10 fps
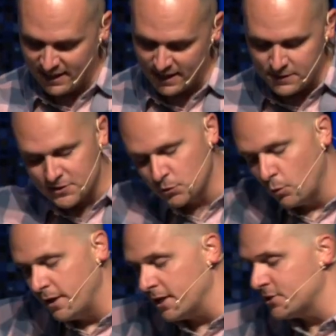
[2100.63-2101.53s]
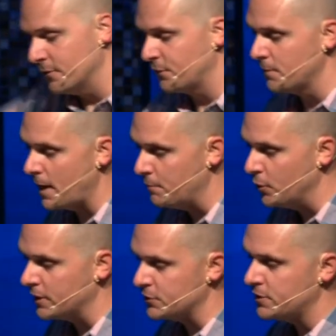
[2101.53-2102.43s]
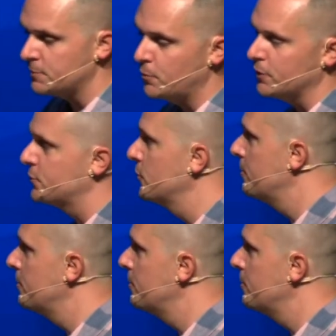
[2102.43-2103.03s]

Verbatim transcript: And this is one excerpt from that book. It's, this book is really